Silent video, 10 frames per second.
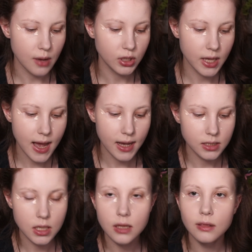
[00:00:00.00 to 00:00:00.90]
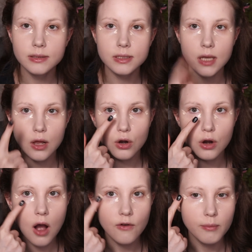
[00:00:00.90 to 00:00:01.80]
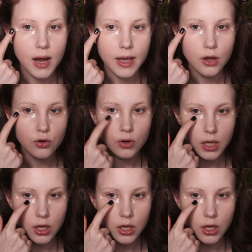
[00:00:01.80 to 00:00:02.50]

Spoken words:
I'm going to add in the center of my under eye